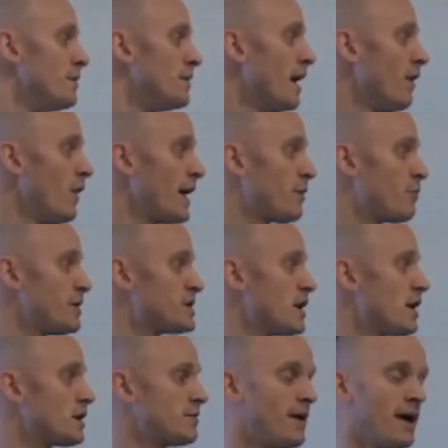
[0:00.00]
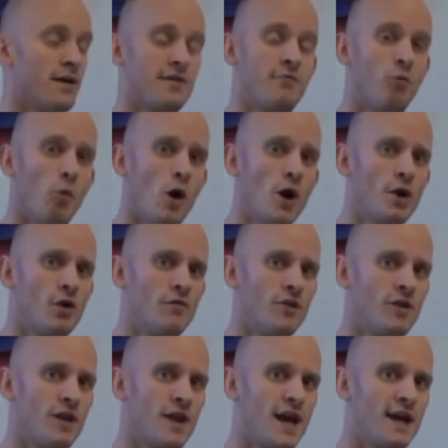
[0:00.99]
Now, like we talked about, if 1
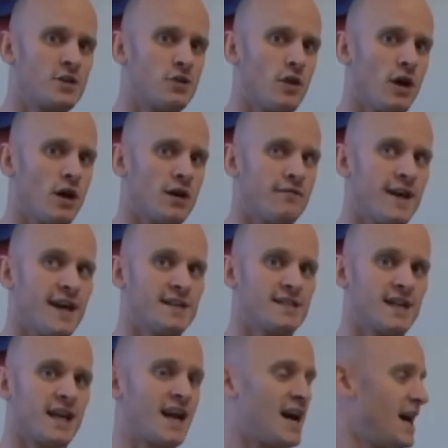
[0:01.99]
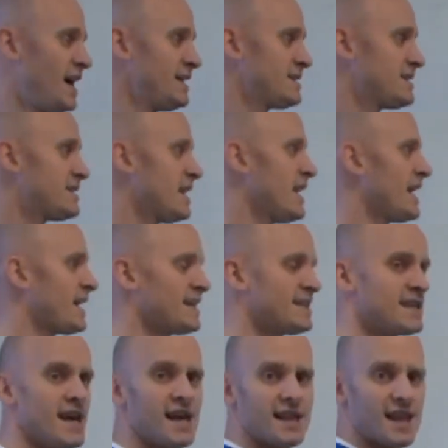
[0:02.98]
over the natural log of a is a constant, I can
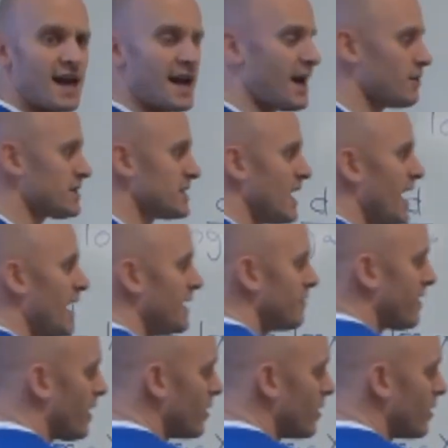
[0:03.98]
take that outside of